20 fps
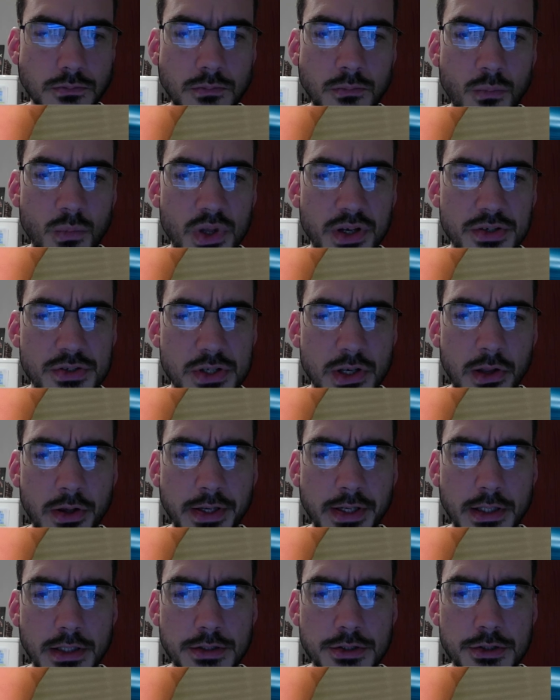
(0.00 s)
And it's
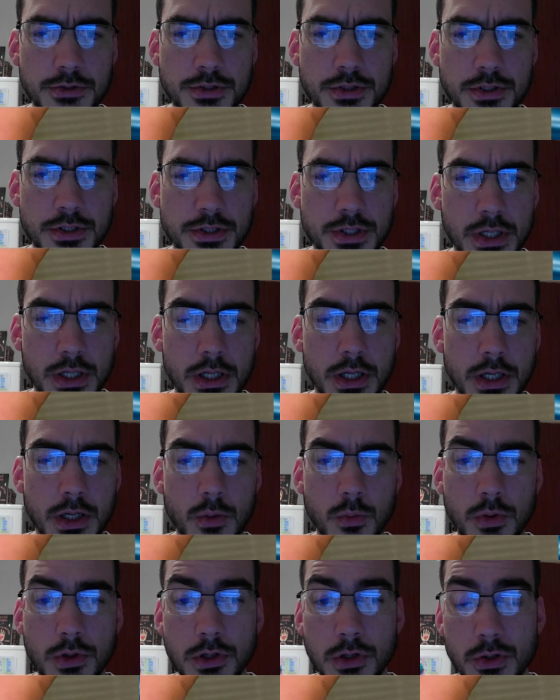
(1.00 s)
likely due to this,
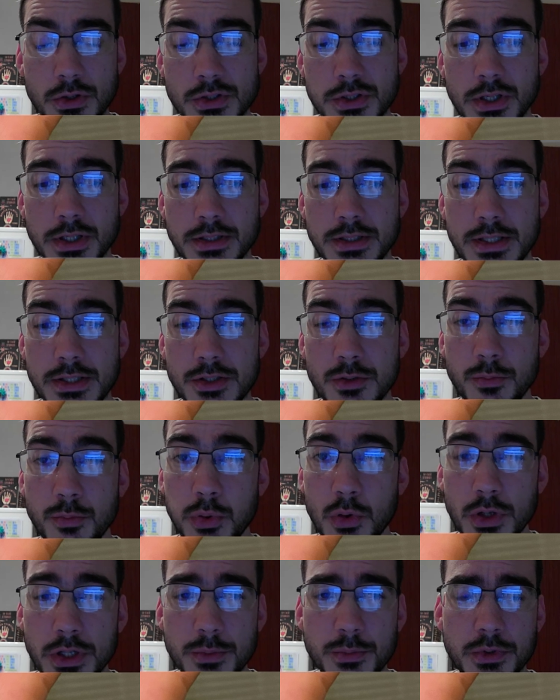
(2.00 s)
what looks like
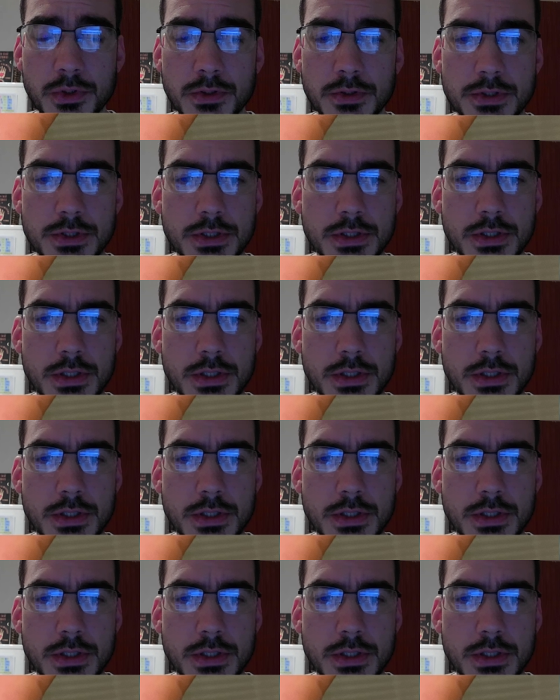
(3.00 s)
disappointment